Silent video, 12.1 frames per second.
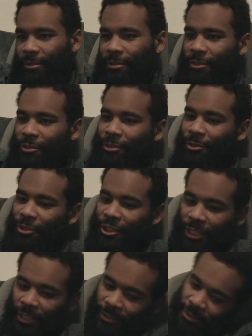it's a new
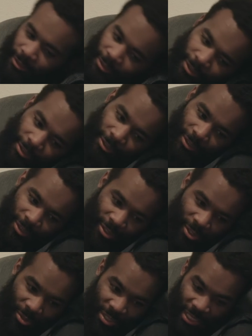chance,
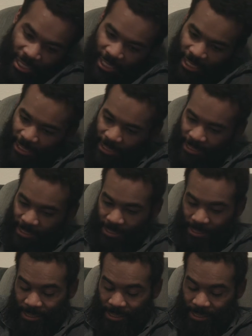a new day.